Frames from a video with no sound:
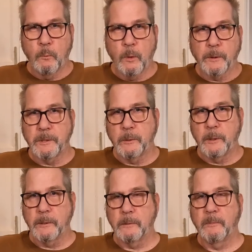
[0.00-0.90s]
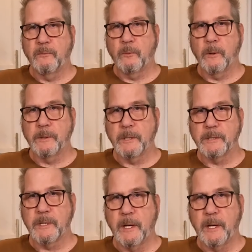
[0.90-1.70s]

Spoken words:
work to it before it does